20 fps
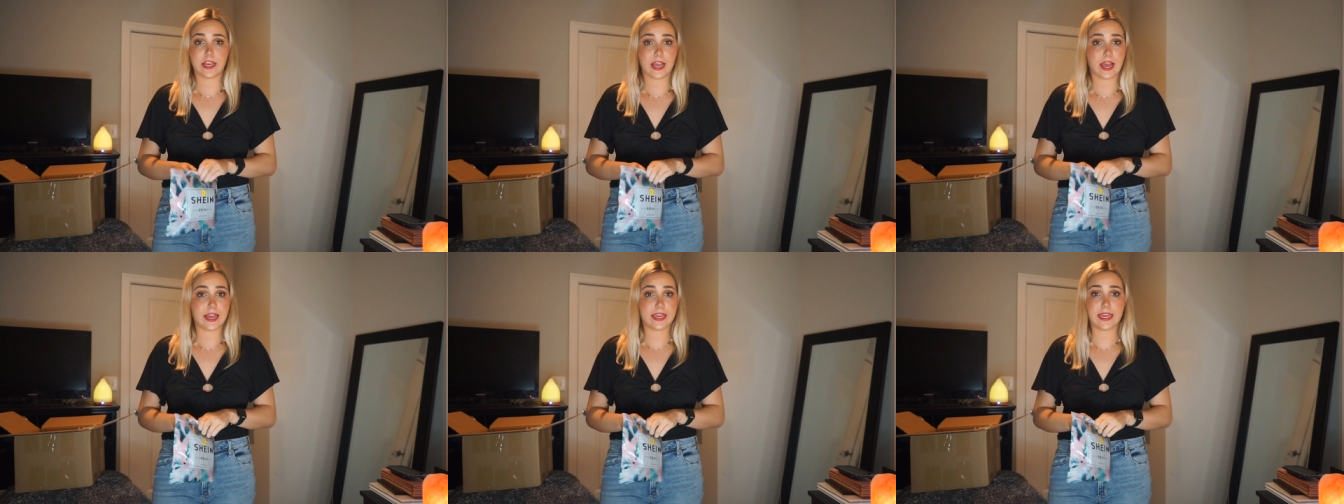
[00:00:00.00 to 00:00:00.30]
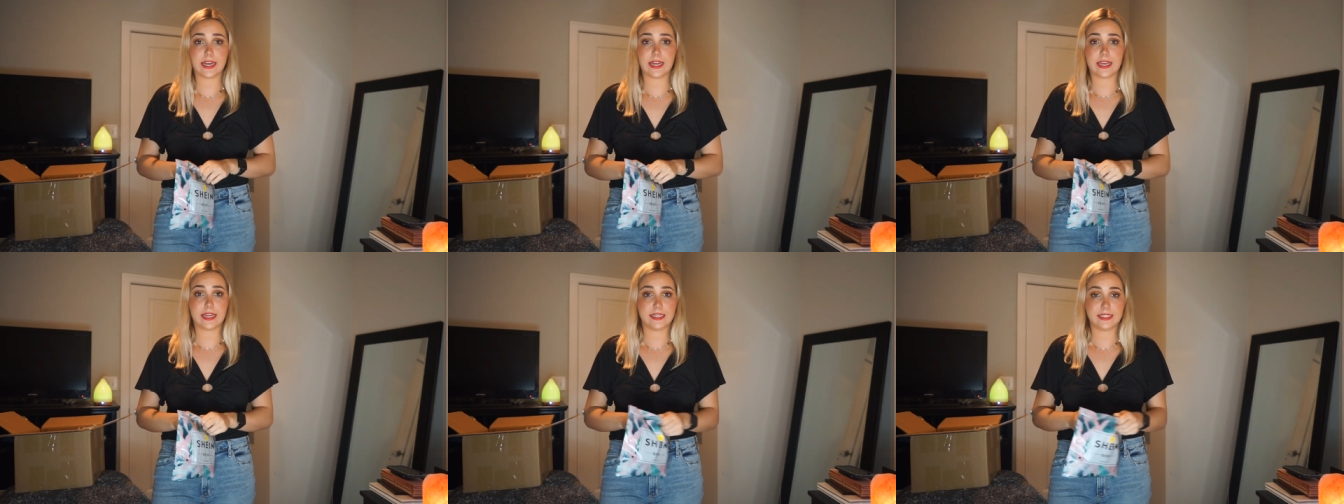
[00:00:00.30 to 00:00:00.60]
Like I
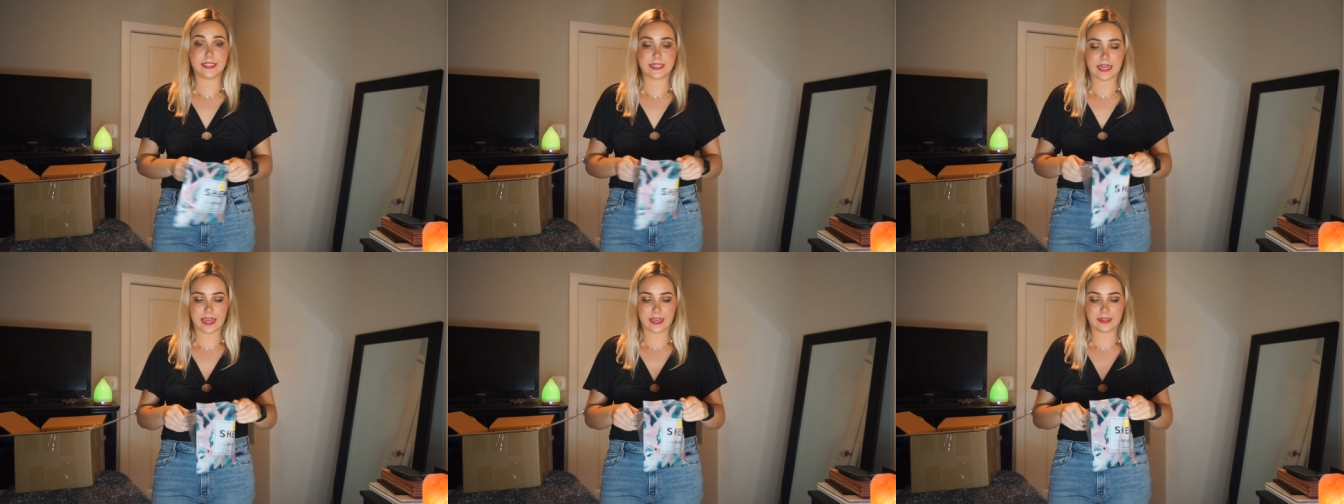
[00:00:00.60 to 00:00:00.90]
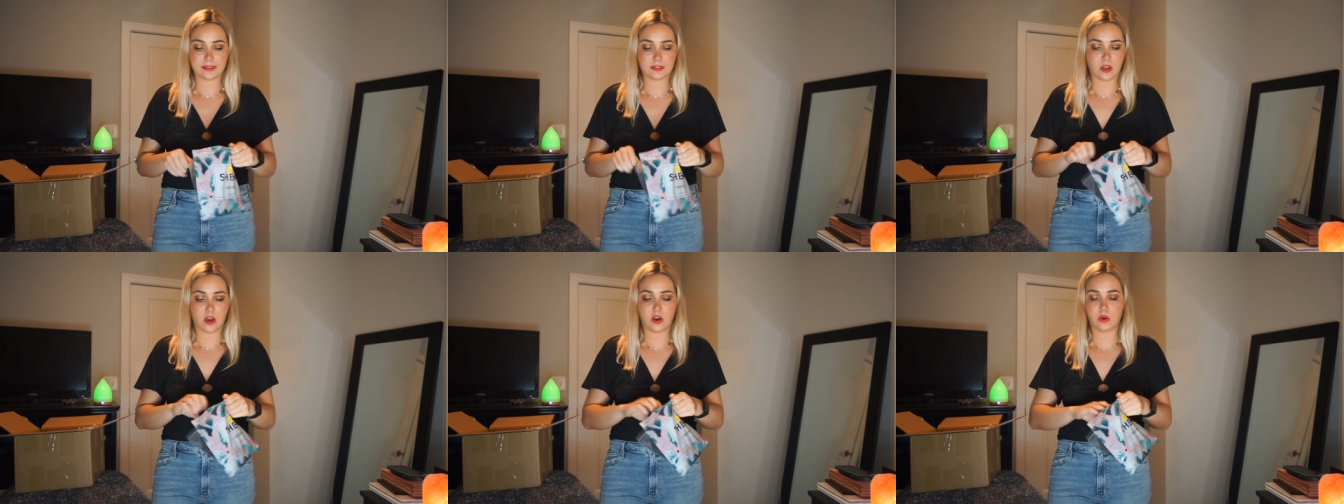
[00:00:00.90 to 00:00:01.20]
get it in
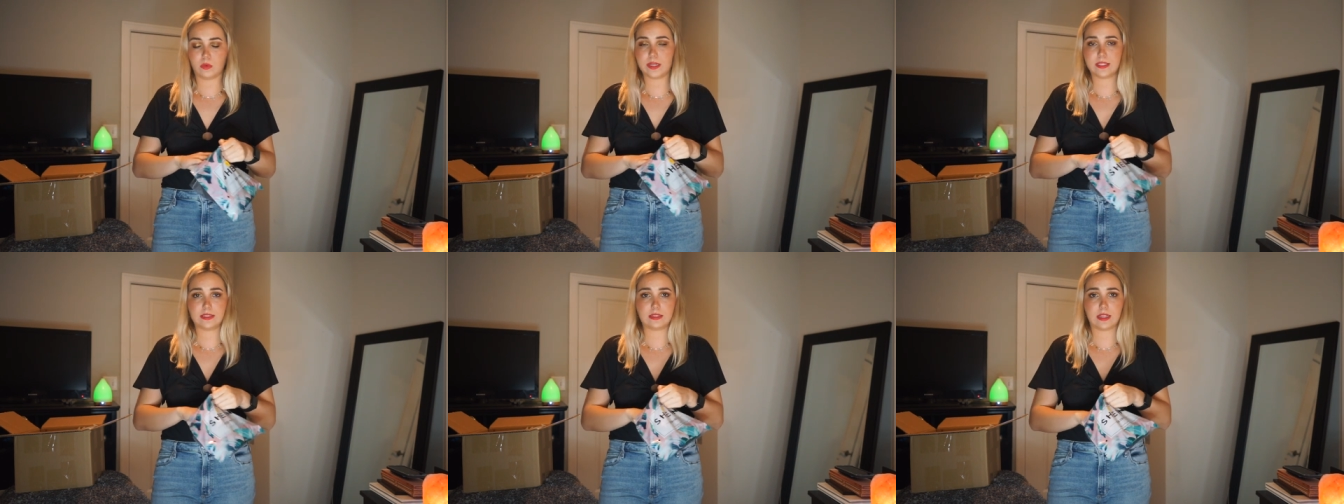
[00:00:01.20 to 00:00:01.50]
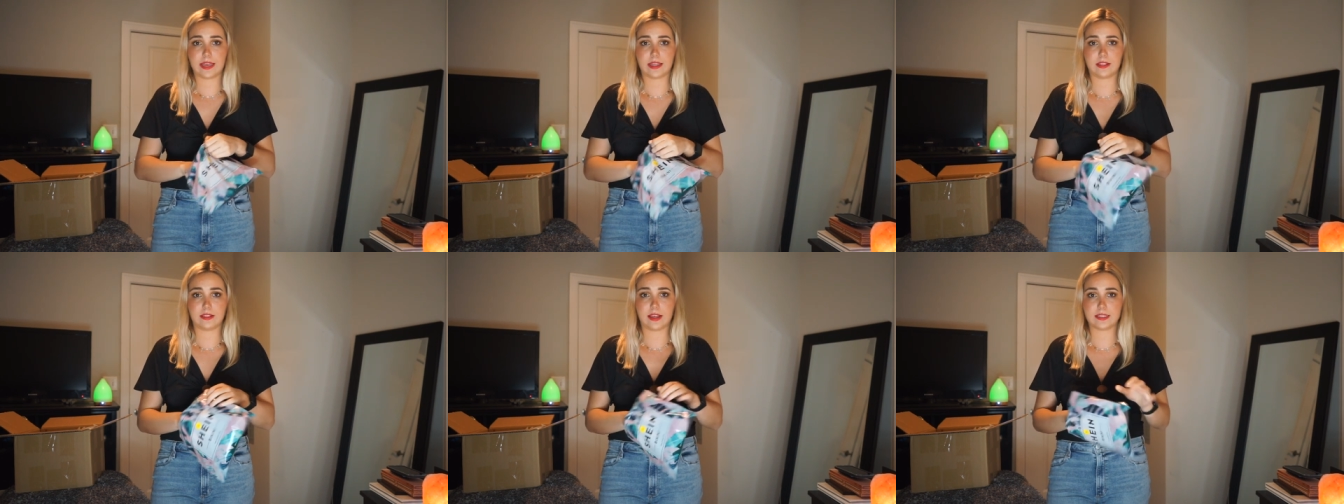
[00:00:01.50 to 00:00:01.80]
days, always
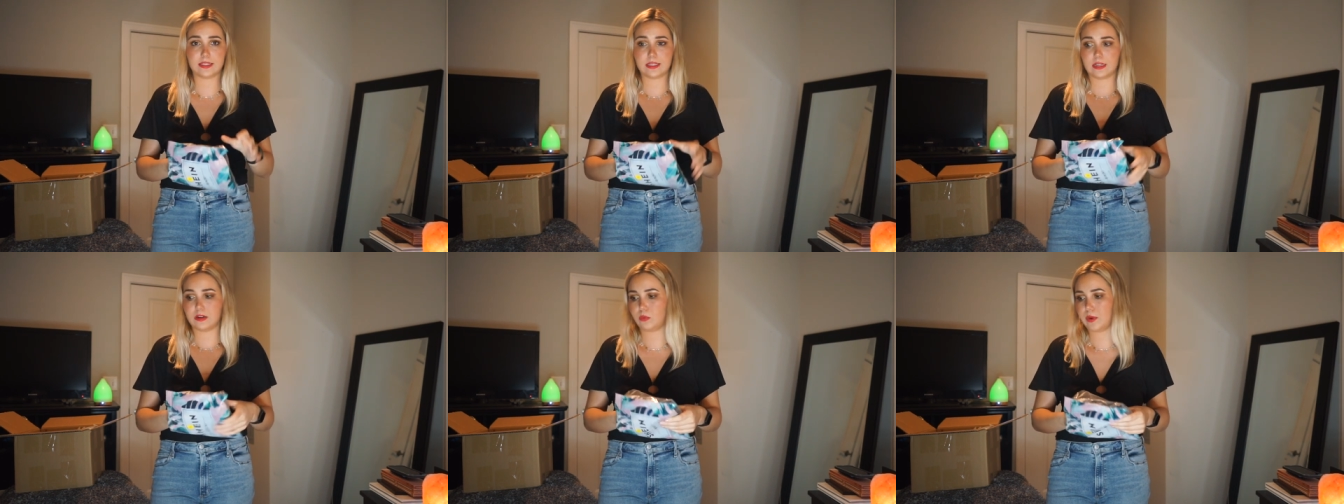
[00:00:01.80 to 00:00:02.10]
like less than